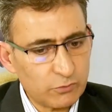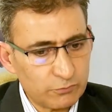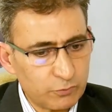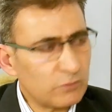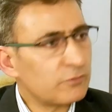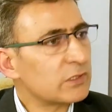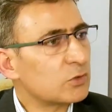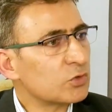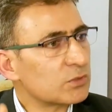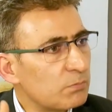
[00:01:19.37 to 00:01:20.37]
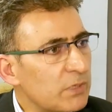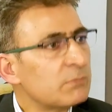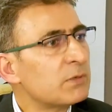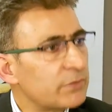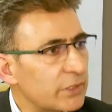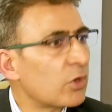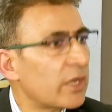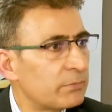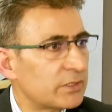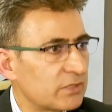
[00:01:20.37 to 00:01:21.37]
fulfill those minimum
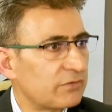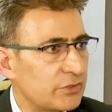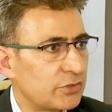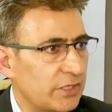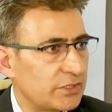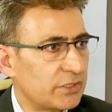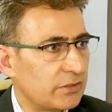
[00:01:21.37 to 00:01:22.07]
requirements of education?